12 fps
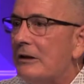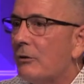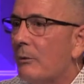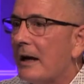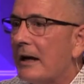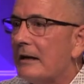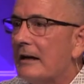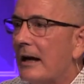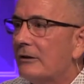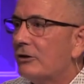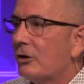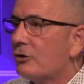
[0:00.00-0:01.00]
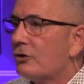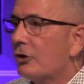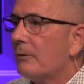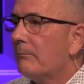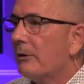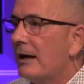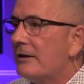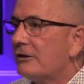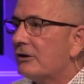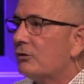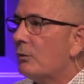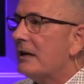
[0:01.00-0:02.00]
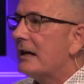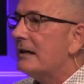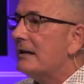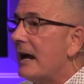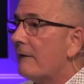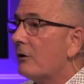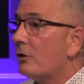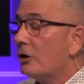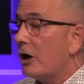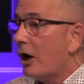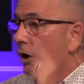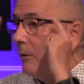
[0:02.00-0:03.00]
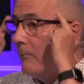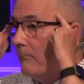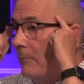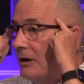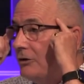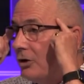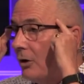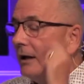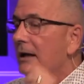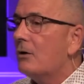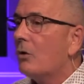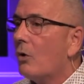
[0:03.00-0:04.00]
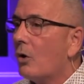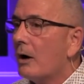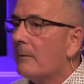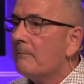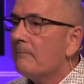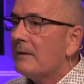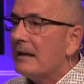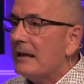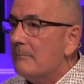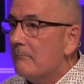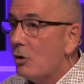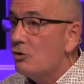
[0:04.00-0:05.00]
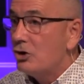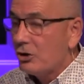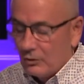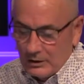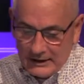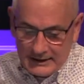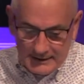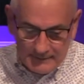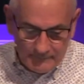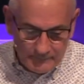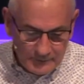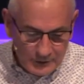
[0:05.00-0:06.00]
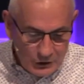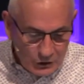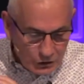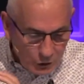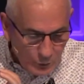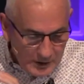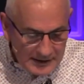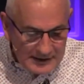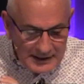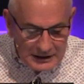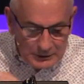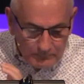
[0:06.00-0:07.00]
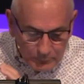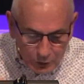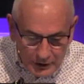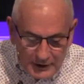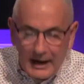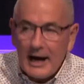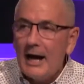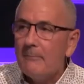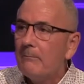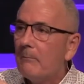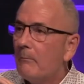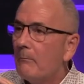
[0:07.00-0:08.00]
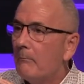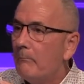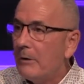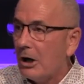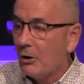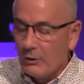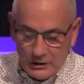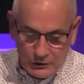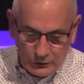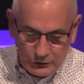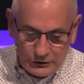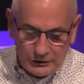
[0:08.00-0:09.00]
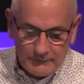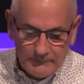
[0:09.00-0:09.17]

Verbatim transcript: to recognize there are certain places we can never go mentally or emotionally. So we need to put up barriers